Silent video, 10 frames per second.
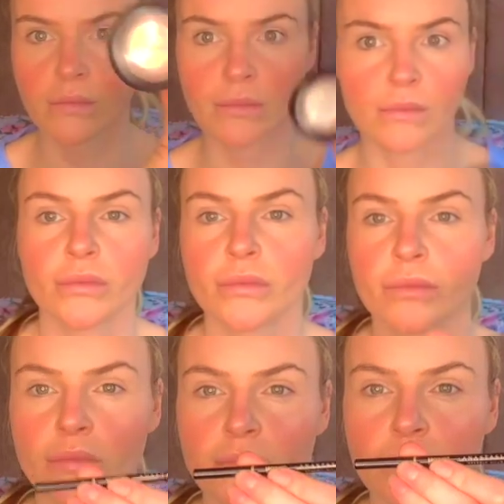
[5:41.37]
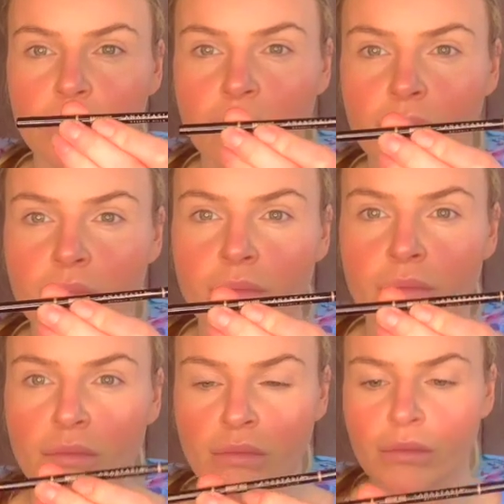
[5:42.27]
Next in, it's the
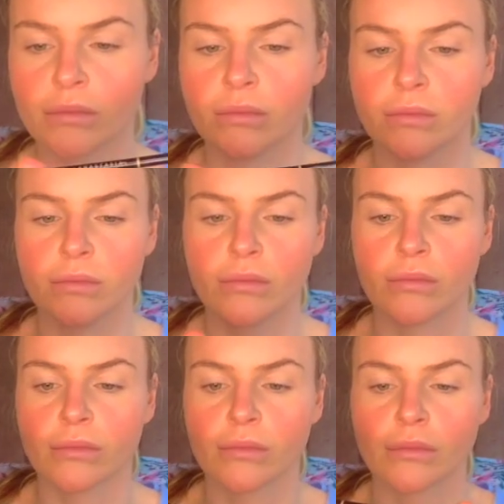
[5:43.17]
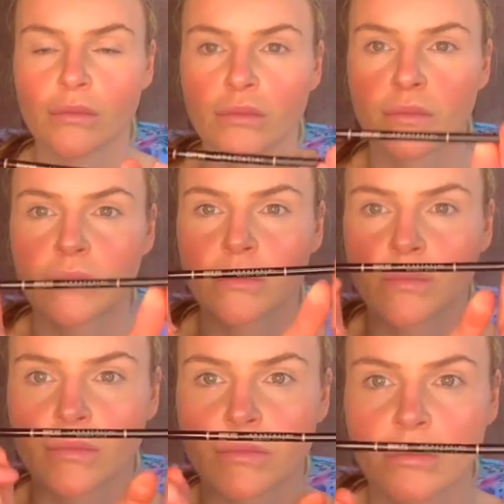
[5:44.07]
Anastasia Beverly Hills
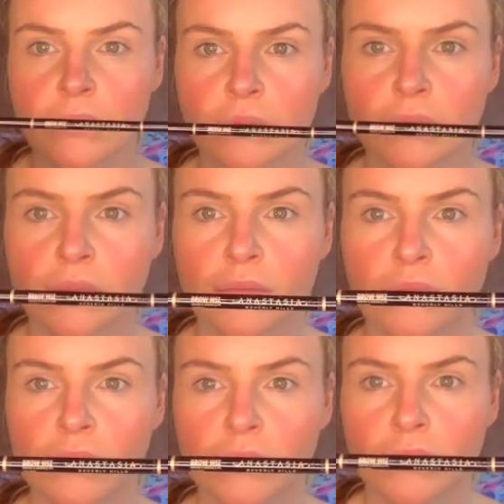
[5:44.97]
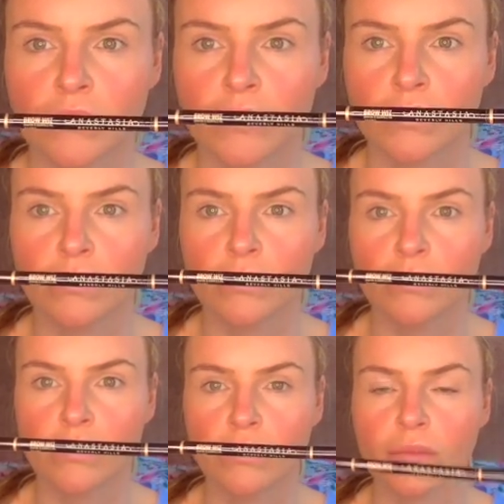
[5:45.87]
Brow Wiz in taupe, but
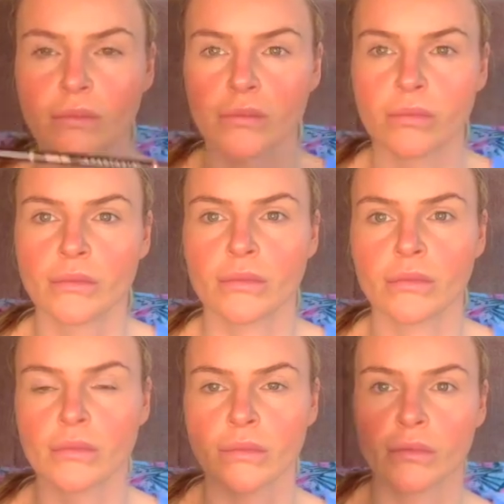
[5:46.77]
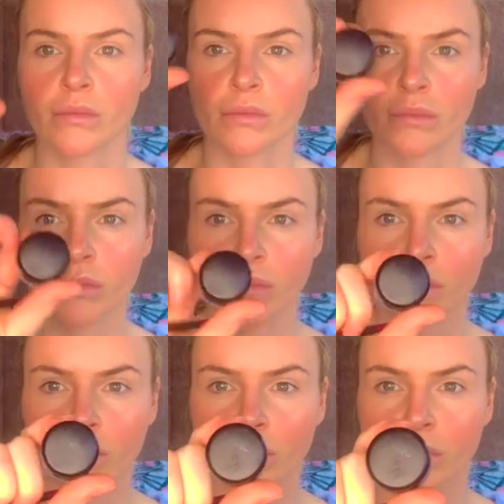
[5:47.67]
let's be honest, I snapped the
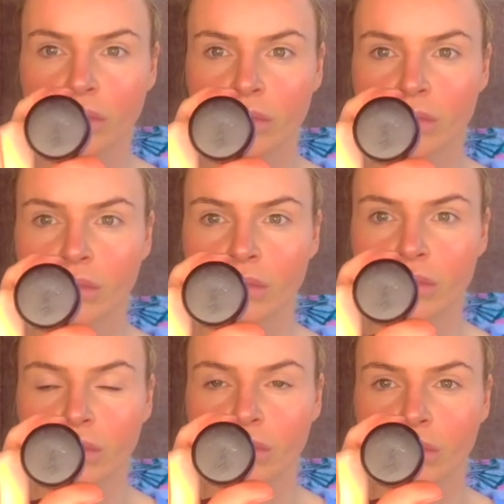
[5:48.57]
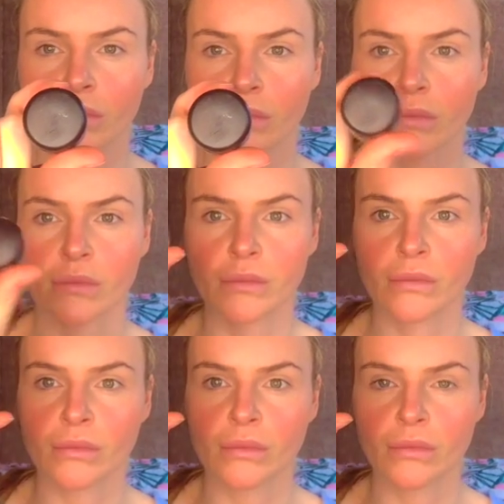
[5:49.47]
pencil off and I'm absolutely
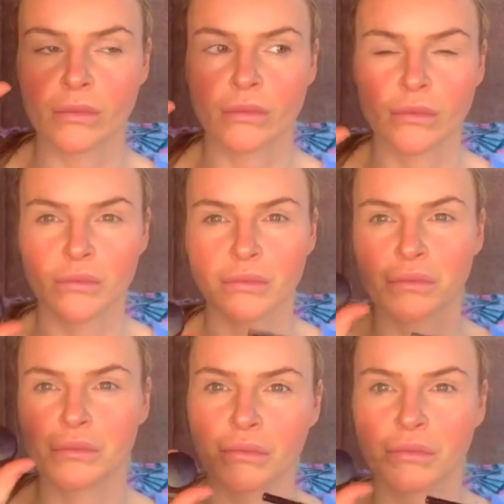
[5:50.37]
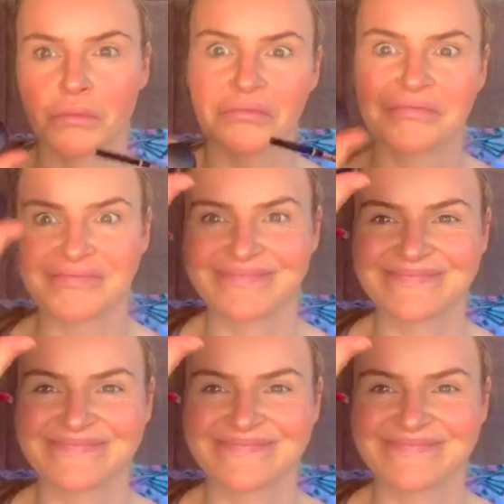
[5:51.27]
devastated. Tears were shed, guys.